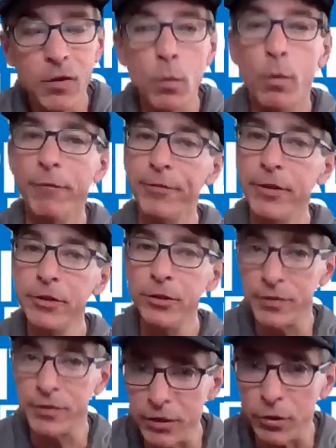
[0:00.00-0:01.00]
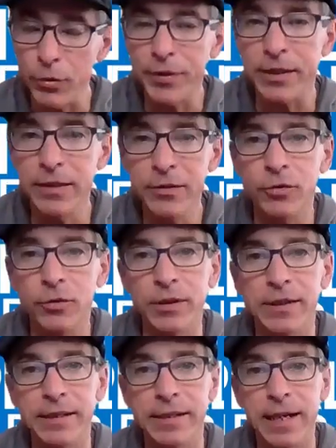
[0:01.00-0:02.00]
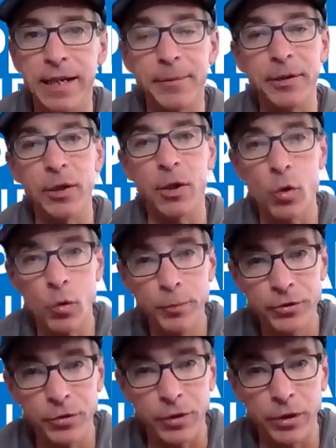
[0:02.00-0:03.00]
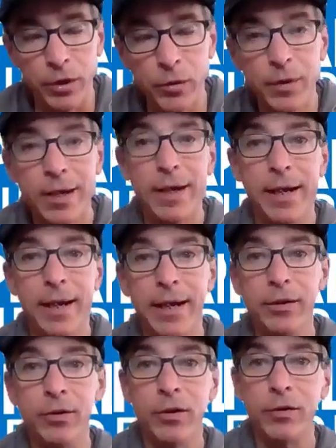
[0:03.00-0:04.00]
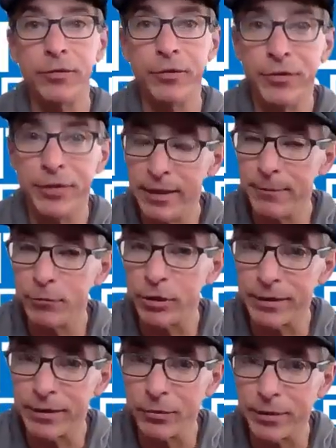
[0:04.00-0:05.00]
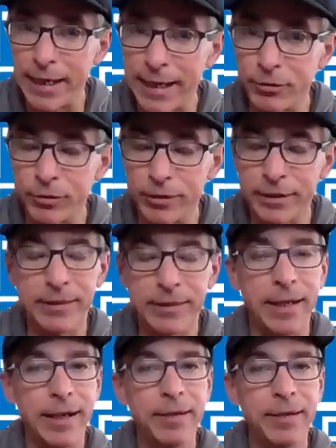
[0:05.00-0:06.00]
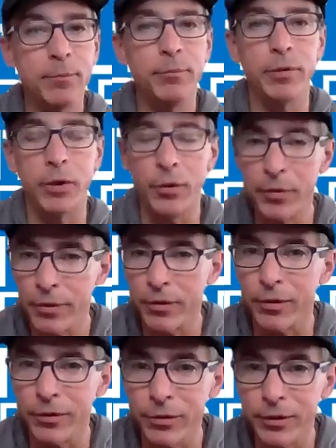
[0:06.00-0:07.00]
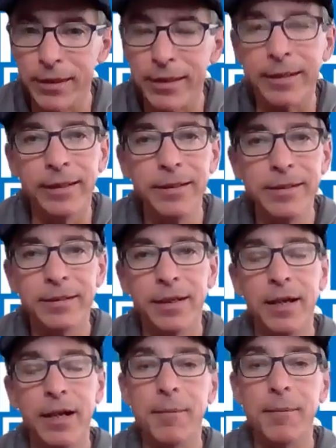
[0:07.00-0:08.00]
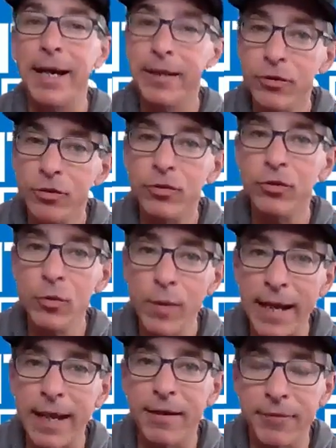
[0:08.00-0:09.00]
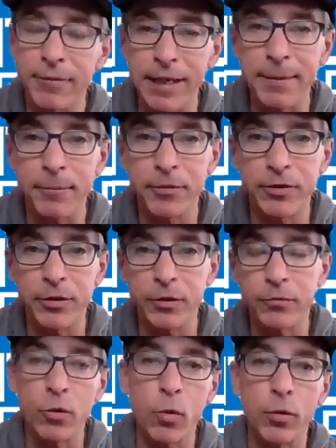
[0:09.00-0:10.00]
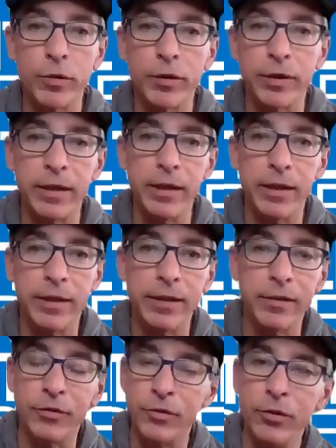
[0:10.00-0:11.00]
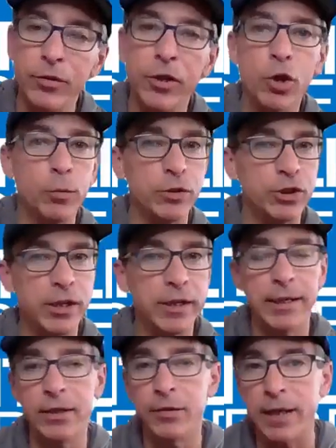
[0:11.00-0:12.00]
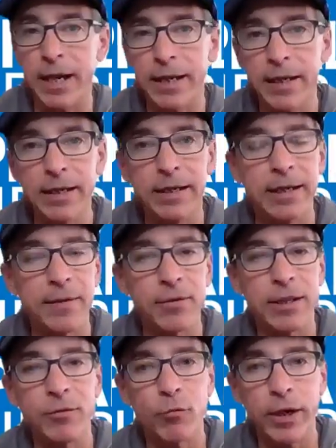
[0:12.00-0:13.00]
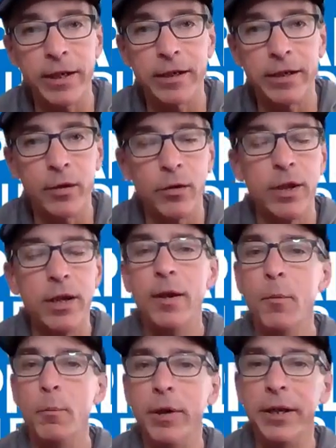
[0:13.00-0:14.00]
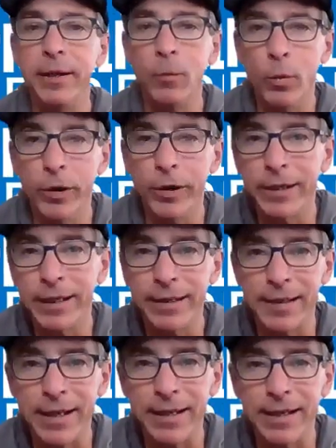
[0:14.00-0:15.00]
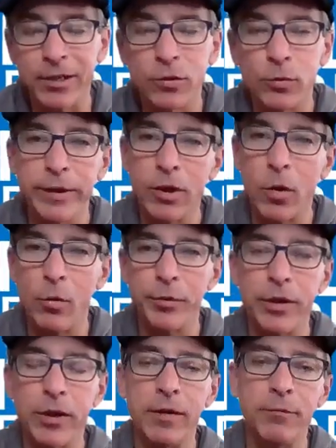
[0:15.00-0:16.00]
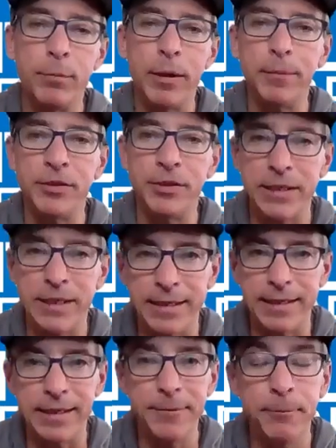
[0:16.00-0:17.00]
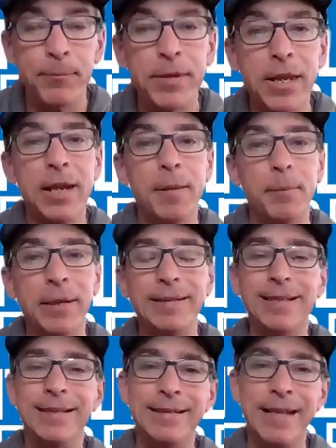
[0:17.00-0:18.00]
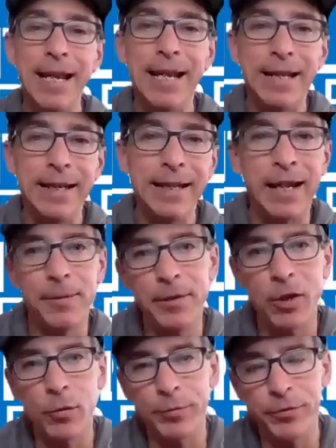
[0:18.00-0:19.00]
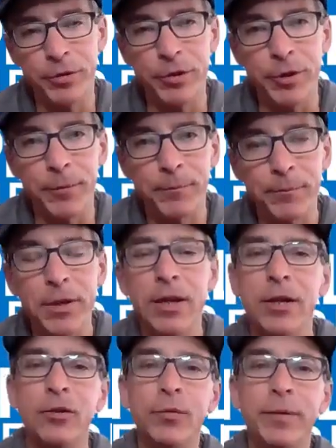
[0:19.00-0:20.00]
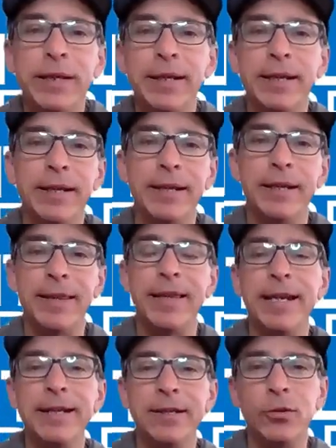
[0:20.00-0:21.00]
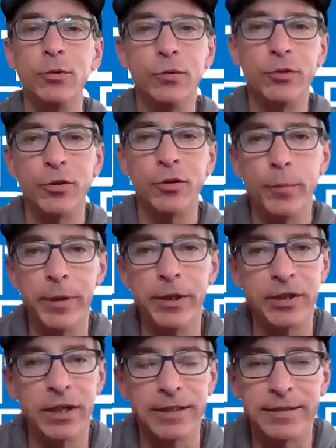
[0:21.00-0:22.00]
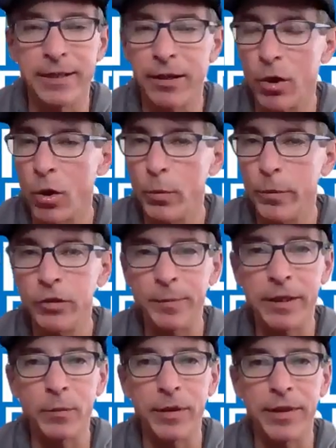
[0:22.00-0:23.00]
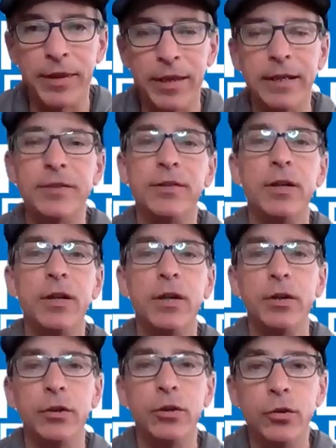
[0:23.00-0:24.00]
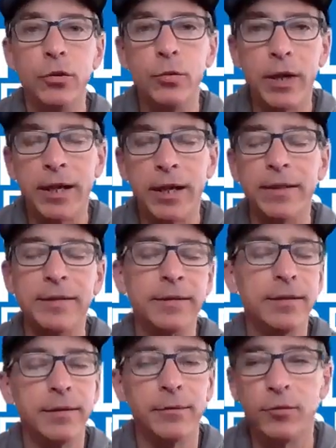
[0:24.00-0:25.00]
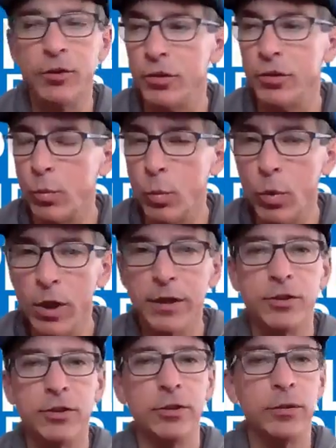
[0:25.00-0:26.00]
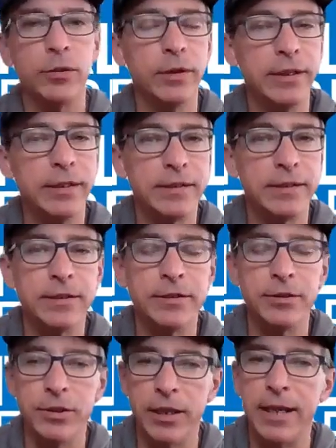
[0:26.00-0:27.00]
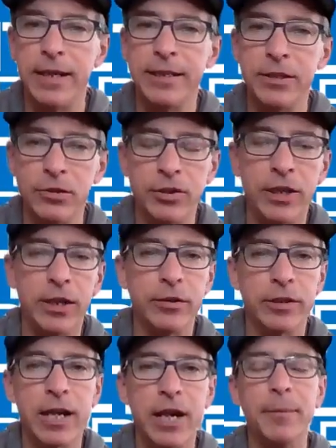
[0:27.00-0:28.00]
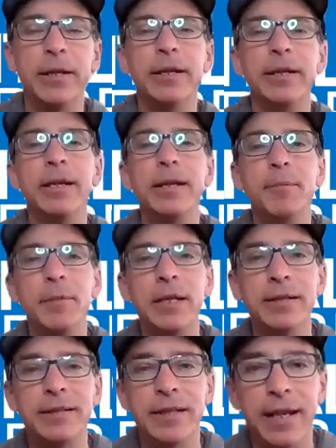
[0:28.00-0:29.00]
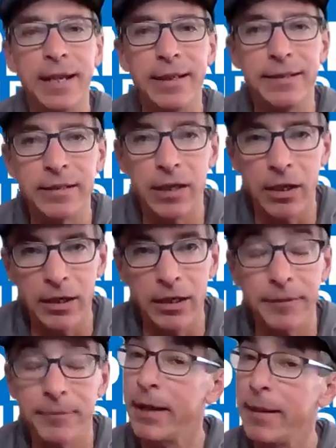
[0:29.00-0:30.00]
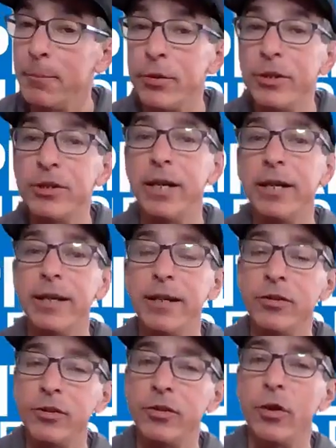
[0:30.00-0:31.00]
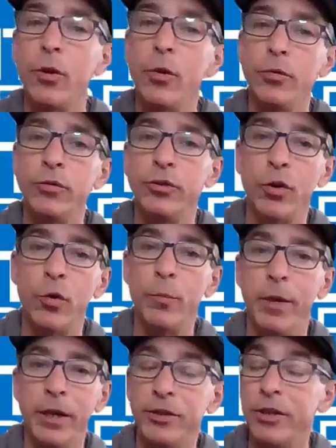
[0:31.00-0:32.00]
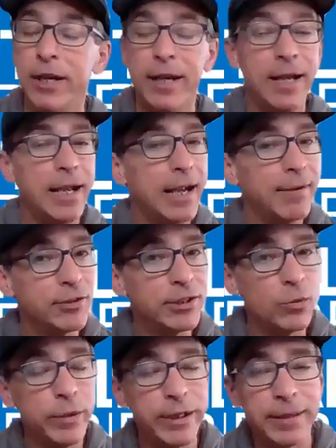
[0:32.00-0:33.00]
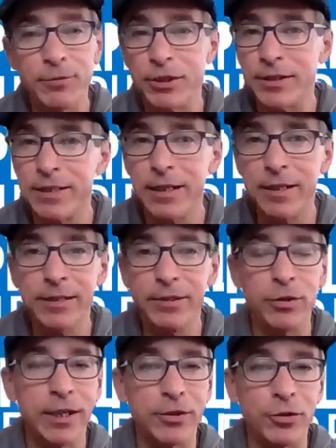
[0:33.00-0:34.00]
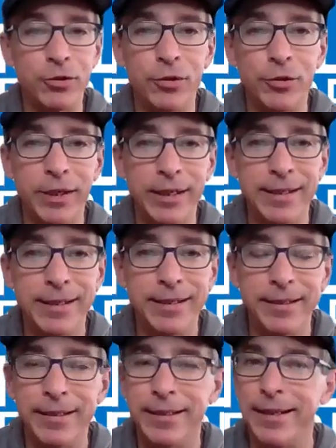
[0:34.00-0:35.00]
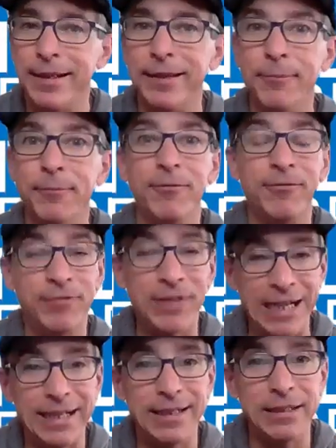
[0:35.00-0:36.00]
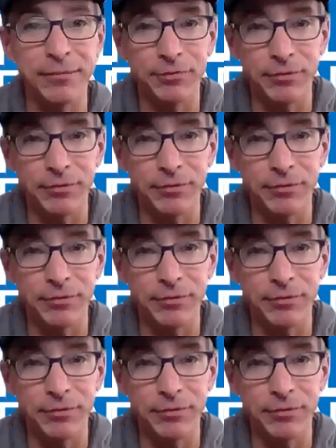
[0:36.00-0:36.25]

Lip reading: Well, friends, you can see two things. You can see that I'm in the home studio, and you can also see I'm dressed a little casually today. Both are good things. I do have an episode recorded in the studio with Shane Dale and edited and everything ready to go, but we're going to get to that next week, holding off publishing it then. But today I'm in the home studio. So again, thank you so much, guys. I always begin with thanks. You guys just watch, you listen, you like, you share, you comment. It means a ton. I appreciate it so, so much. Every single week, I'm just stunned. You guys are tuning in. Again, 5